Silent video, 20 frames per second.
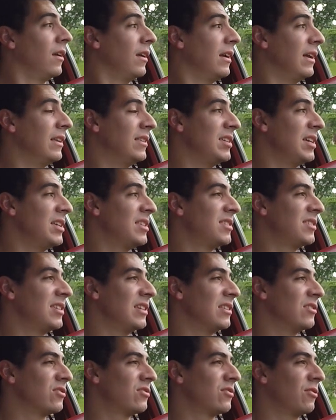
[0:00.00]
It did
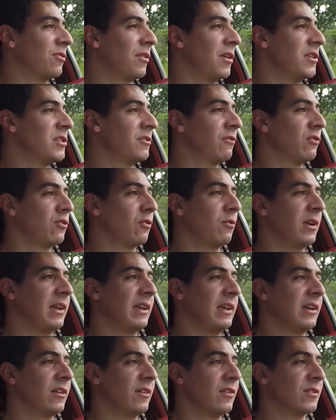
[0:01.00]
sit in storage for 20
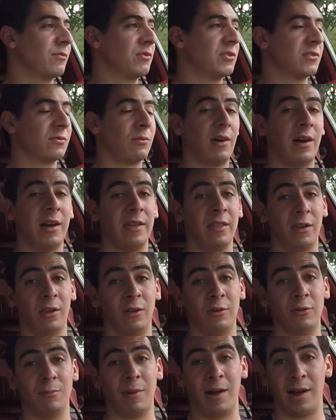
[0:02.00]
years, which is why the
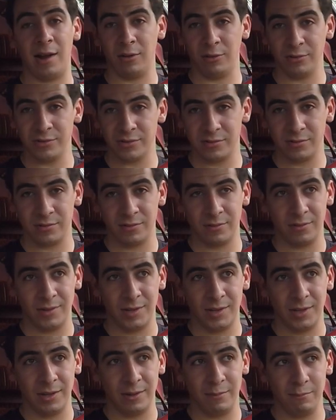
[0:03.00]
low miles,
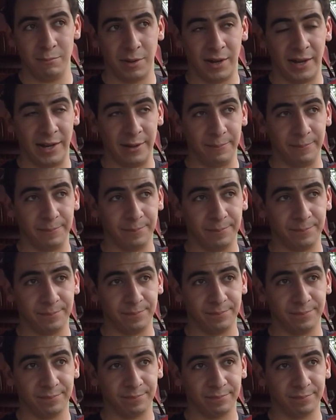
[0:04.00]
but
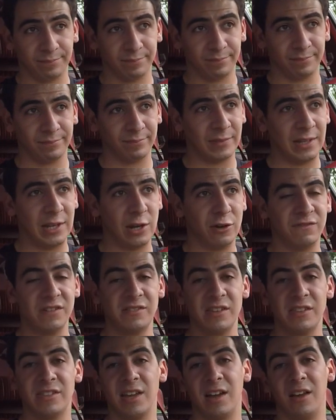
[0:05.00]
you know,
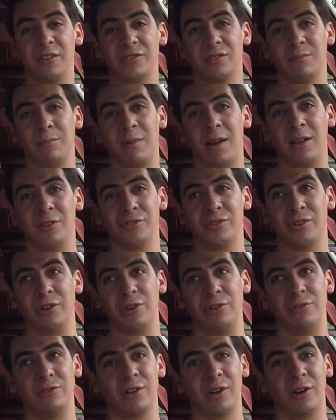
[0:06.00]
50,000 miles on a
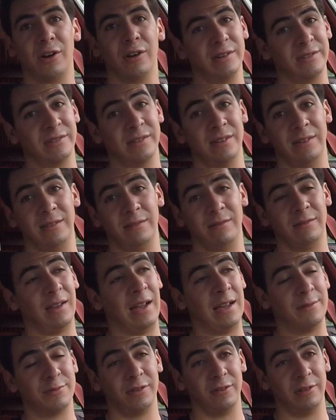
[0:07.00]
new car is
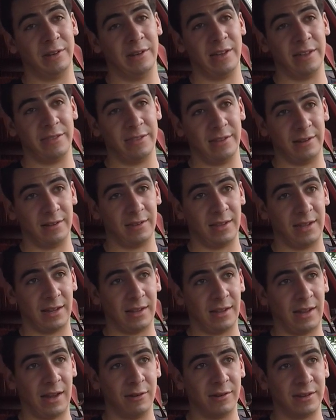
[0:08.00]
absolutely nothing. Like,
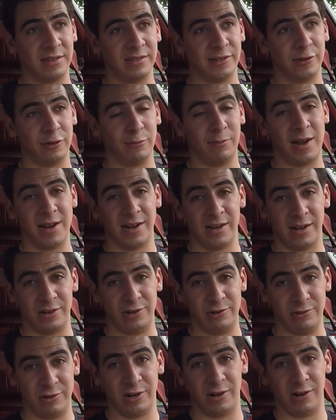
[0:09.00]
I would consider buying a
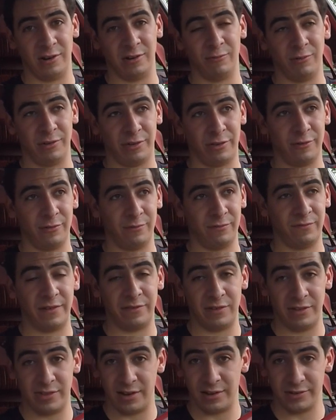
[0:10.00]
new car for
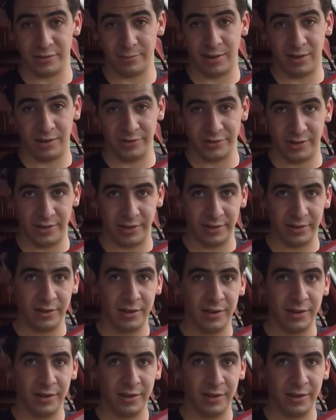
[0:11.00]
50,000 miles on it.